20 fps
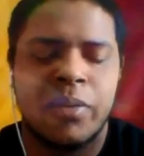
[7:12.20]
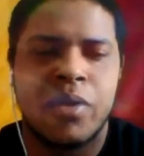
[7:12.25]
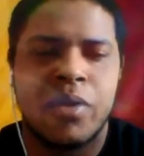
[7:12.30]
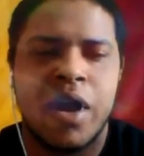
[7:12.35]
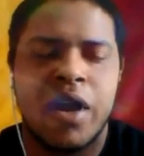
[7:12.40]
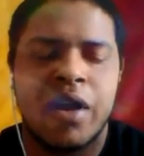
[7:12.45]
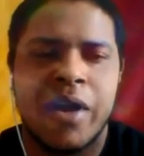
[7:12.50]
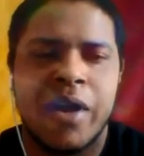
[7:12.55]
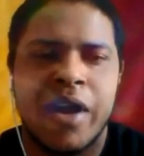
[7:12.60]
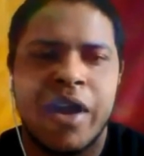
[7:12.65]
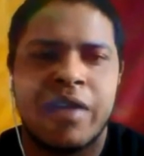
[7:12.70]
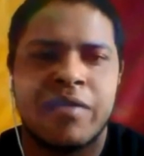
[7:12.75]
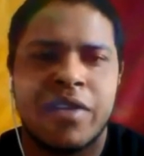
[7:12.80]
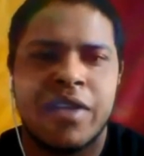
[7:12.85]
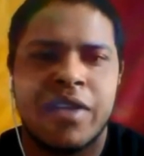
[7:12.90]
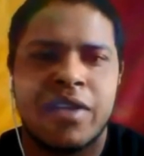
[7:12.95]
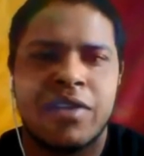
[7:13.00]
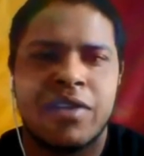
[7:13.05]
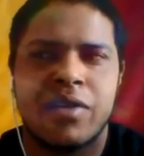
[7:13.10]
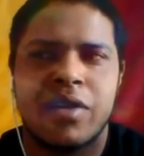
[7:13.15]
you be wrong about
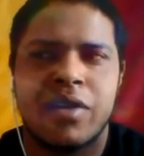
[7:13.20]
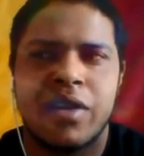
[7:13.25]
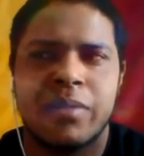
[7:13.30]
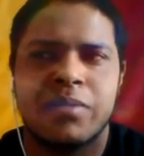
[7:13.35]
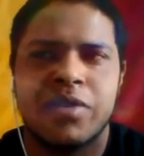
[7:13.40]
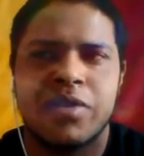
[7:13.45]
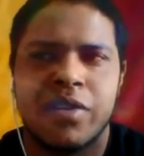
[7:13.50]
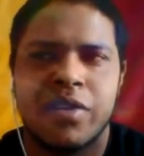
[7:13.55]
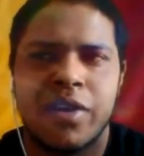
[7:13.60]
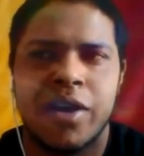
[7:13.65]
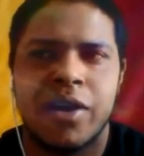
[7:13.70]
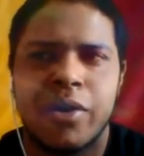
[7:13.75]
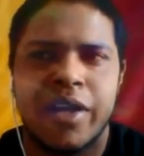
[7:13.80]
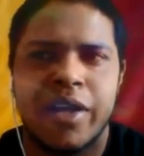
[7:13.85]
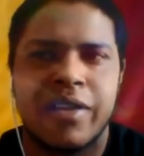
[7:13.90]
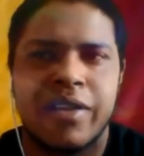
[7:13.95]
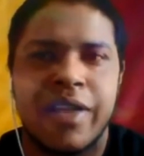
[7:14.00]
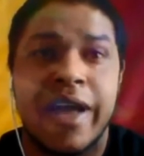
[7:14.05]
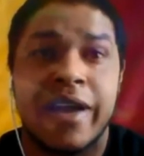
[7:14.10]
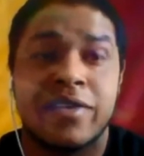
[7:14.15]
everything you claim to
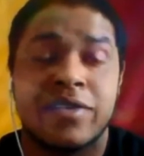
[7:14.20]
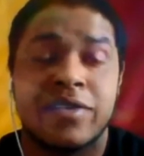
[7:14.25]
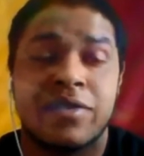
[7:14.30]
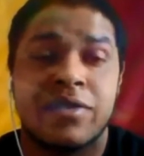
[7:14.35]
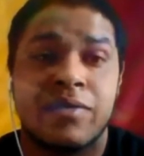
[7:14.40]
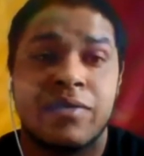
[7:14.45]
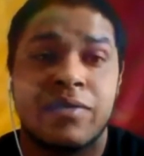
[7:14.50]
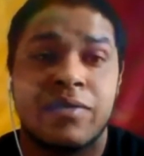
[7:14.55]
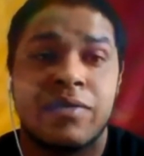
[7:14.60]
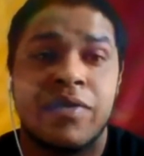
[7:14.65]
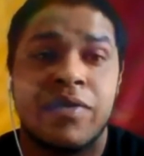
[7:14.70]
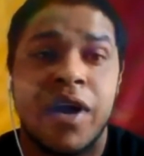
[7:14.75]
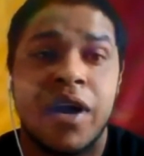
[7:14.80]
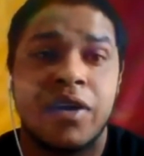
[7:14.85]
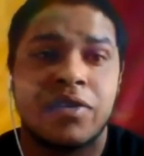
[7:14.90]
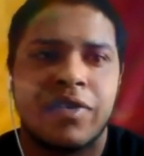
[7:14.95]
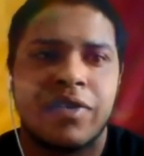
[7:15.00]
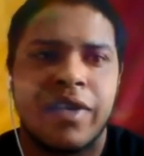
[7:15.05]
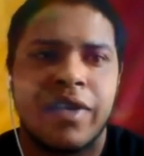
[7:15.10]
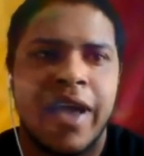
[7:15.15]
know, and that is
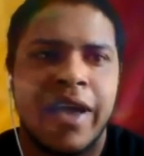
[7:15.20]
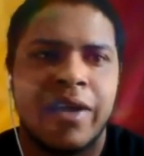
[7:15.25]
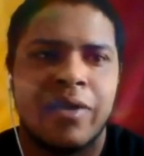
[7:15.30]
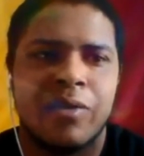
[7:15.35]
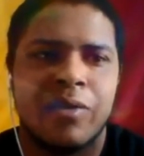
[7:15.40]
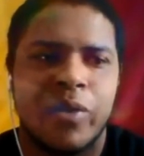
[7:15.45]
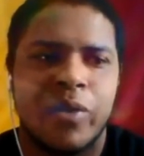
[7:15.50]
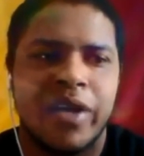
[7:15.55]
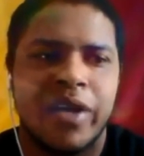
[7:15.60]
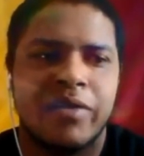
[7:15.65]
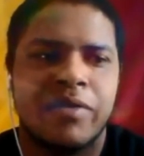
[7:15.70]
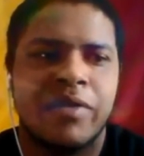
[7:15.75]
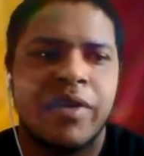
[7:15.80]
false. And